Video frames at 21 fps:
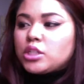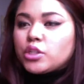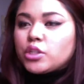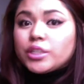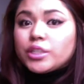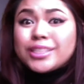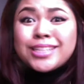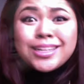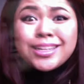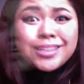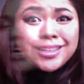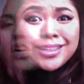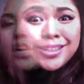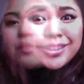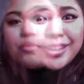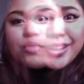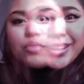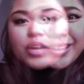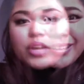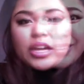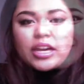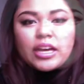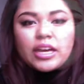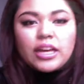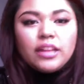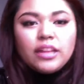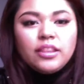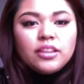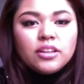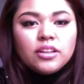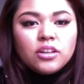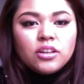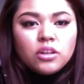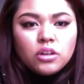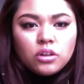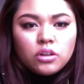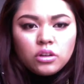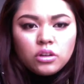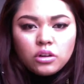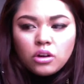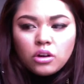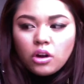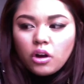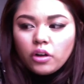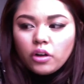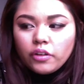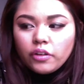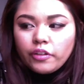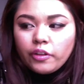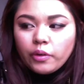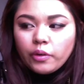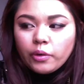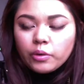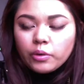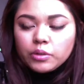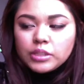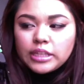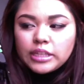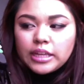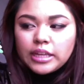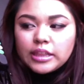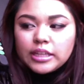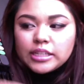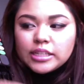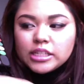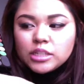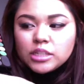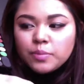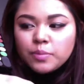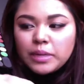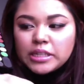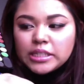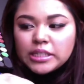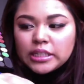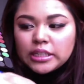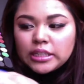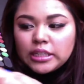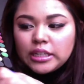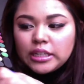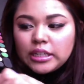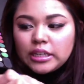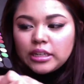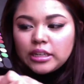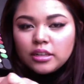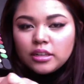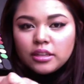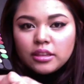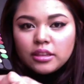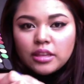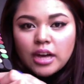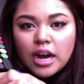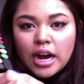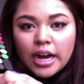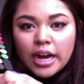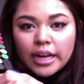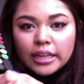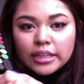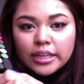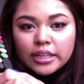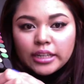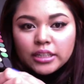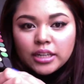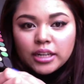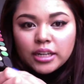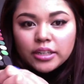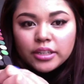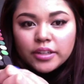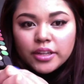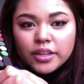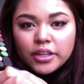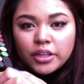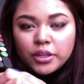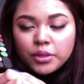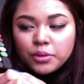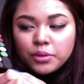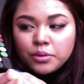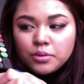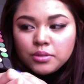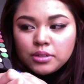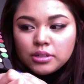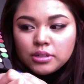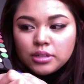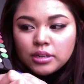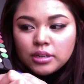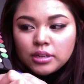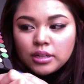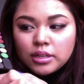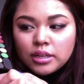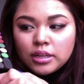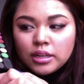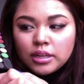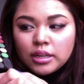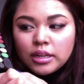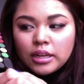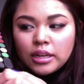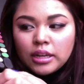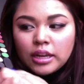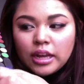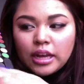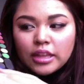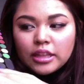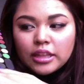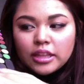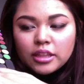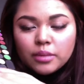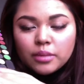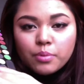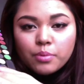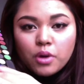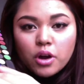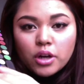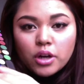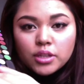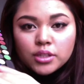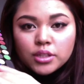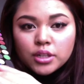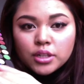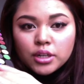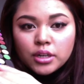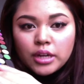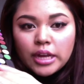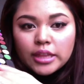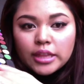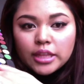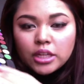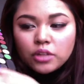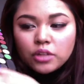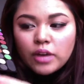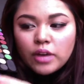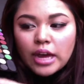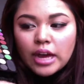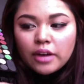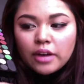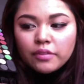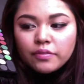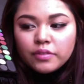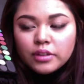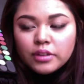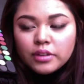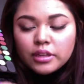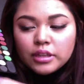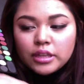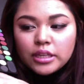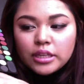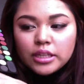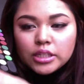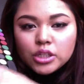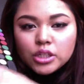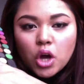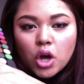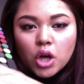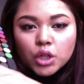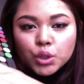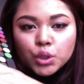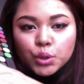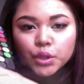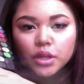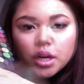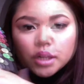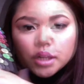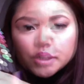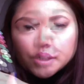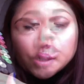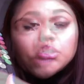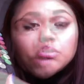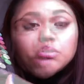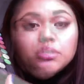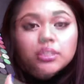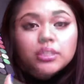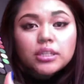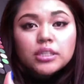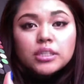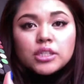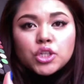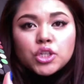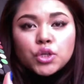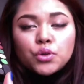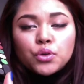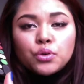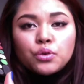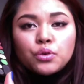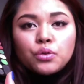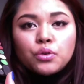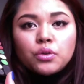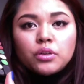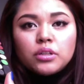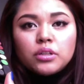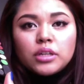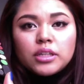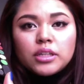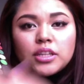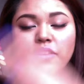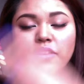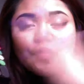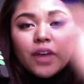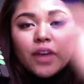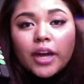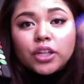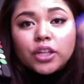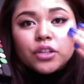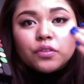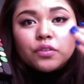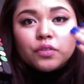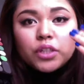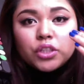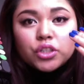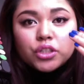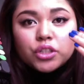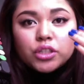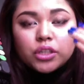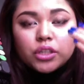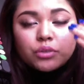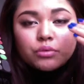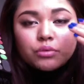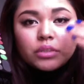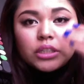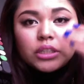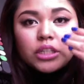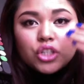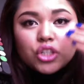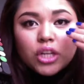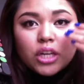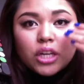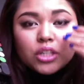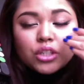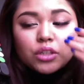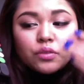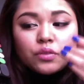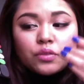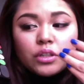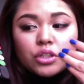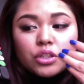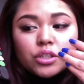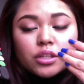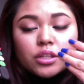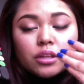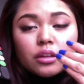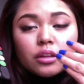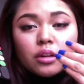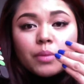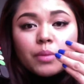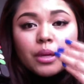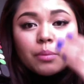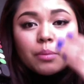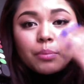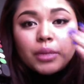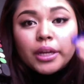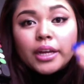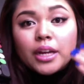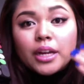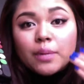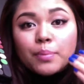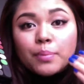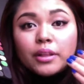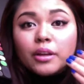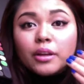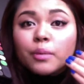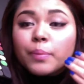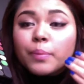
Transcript: technical errors. With all those. And this is basically the highlight color that you use. And then the bronzer, and then you have these contour colors over this to define your features and really change your features a little bit and play it up a little